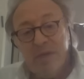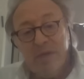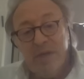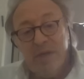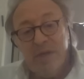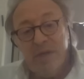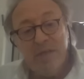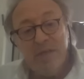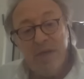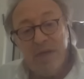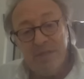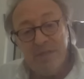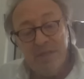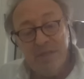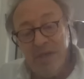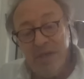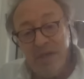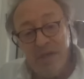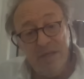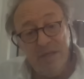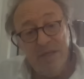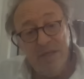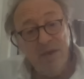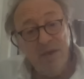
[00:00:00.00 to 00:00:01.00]
It doesn't
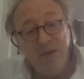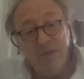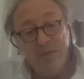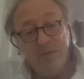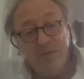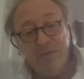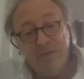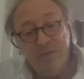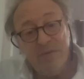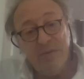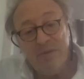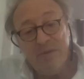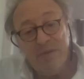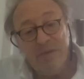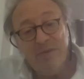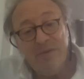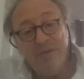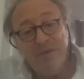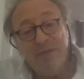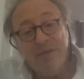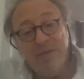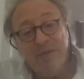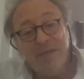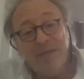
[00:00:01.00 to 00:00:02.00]
get, you know,
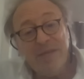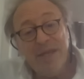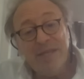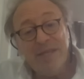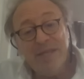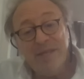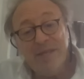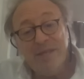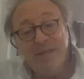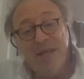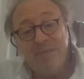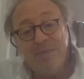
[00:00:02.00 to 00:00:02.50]
that,